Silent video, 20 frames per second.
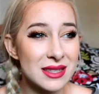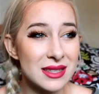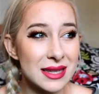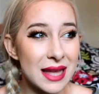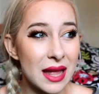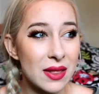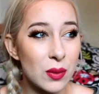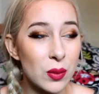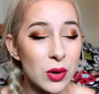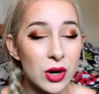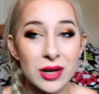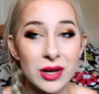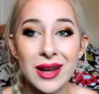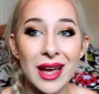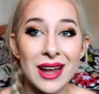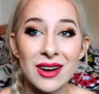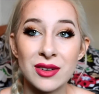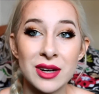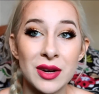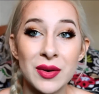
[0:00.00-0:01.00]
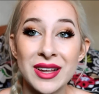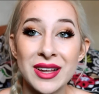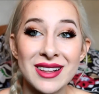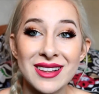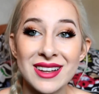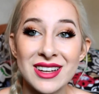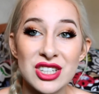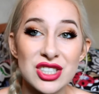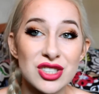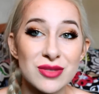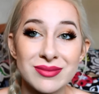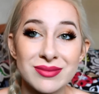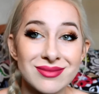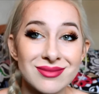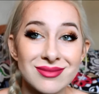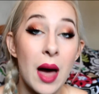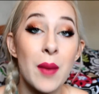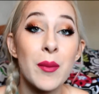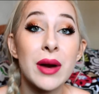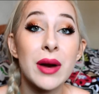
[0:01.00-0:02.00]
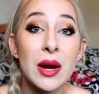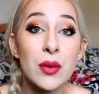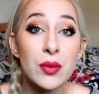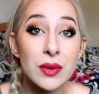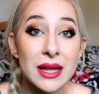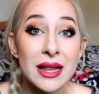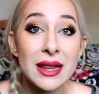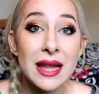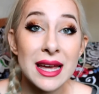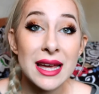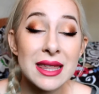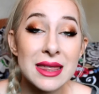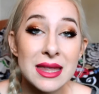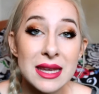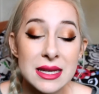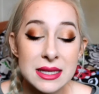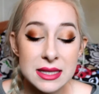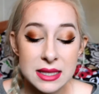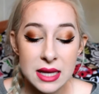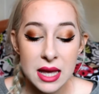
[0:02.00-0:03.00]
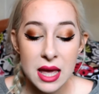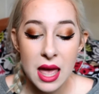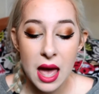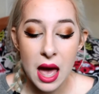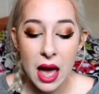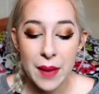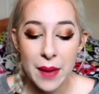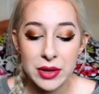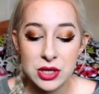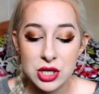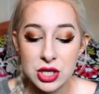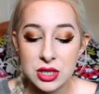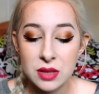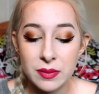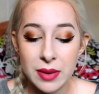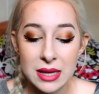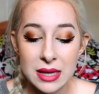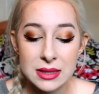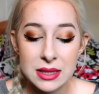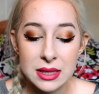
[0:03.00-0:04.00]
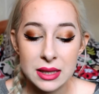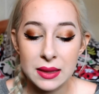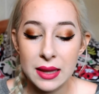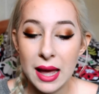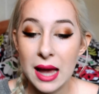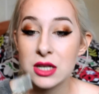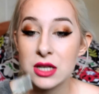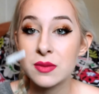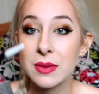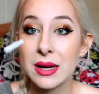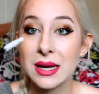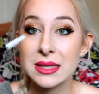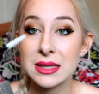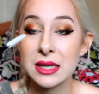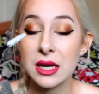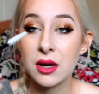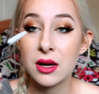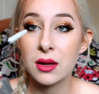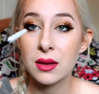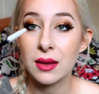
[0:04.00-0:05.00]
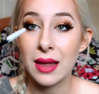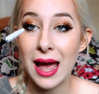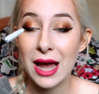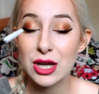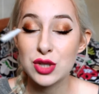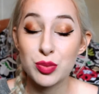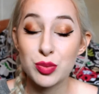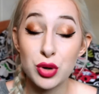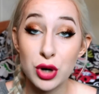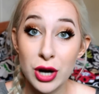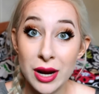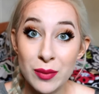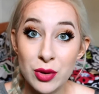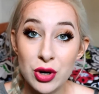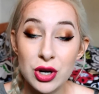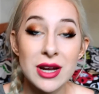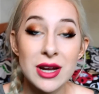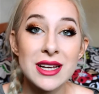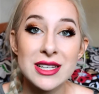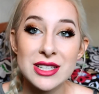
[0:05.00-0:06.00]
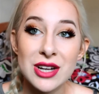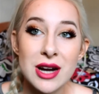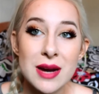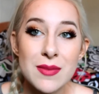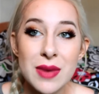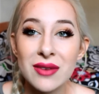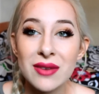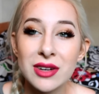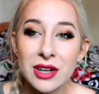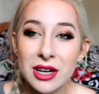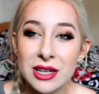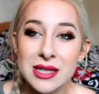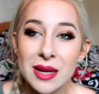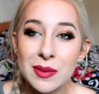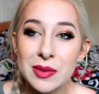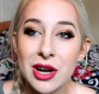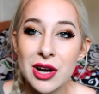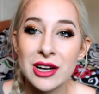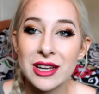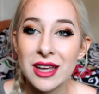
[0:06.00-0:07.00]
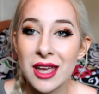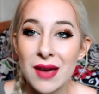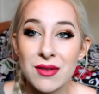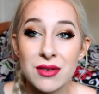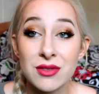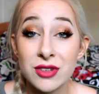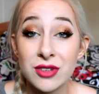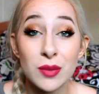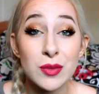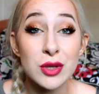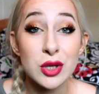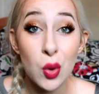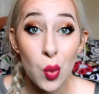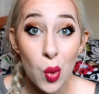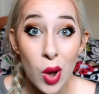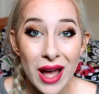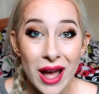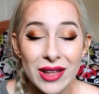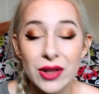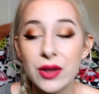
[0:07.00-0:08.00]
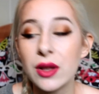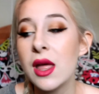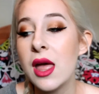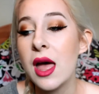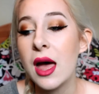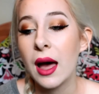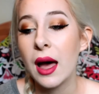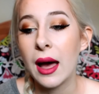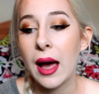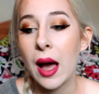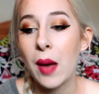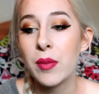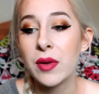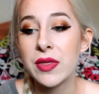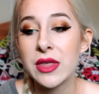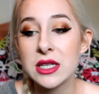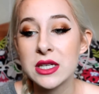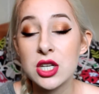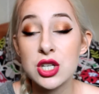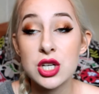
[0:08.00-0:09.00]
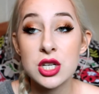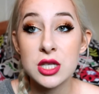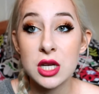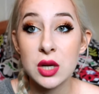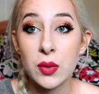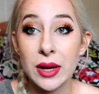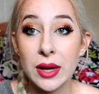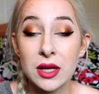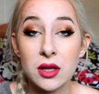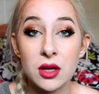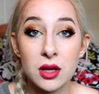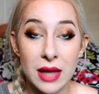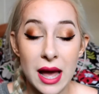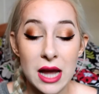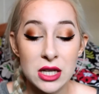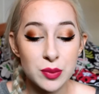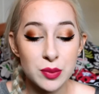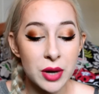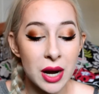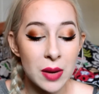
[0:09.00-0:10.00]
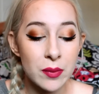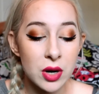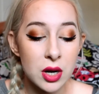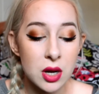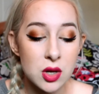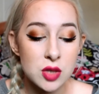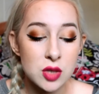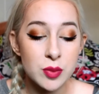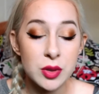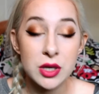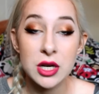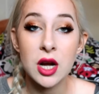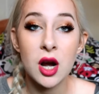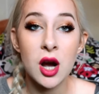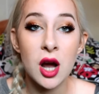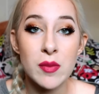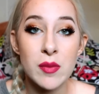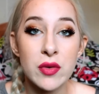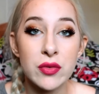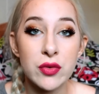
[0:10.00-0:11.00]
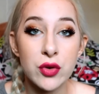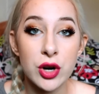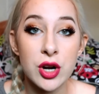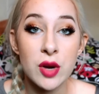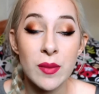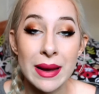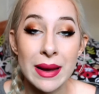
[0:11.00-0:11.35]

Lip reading: that the word? I don't know English. But I really like this. It's just a basic lash primer. Sorry, I'm having a hard time talking. I haven't filmed in a while. But this is just a regular lash primer. You just put it on before your